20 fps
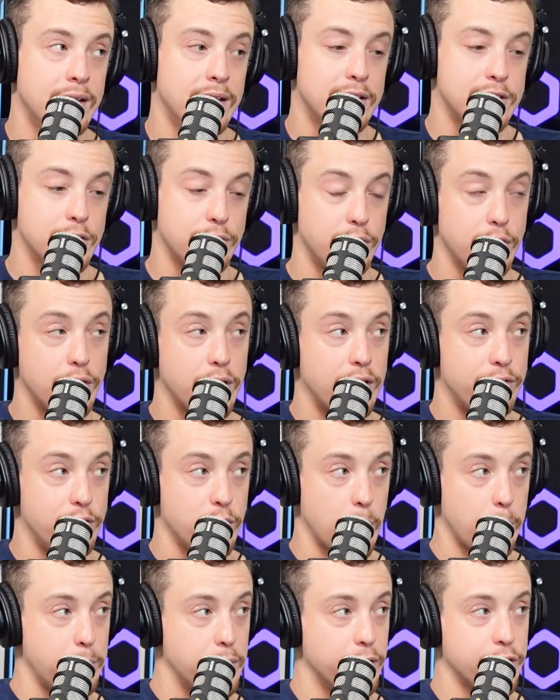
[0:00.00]
So if
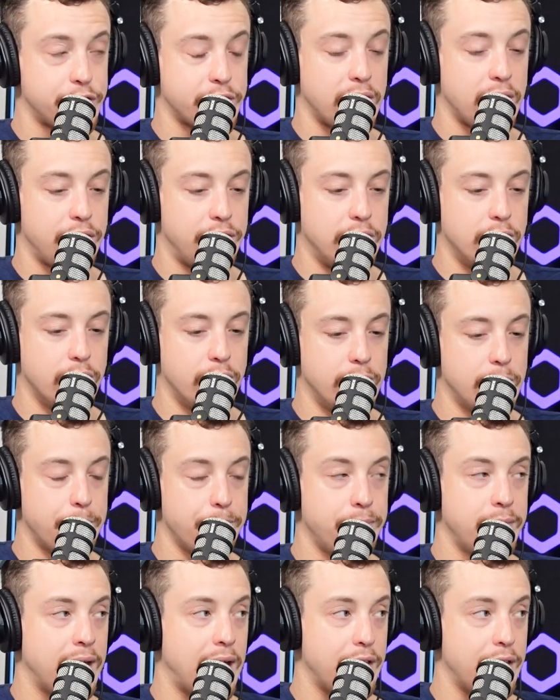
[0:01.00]
you're bullish on Ethereum,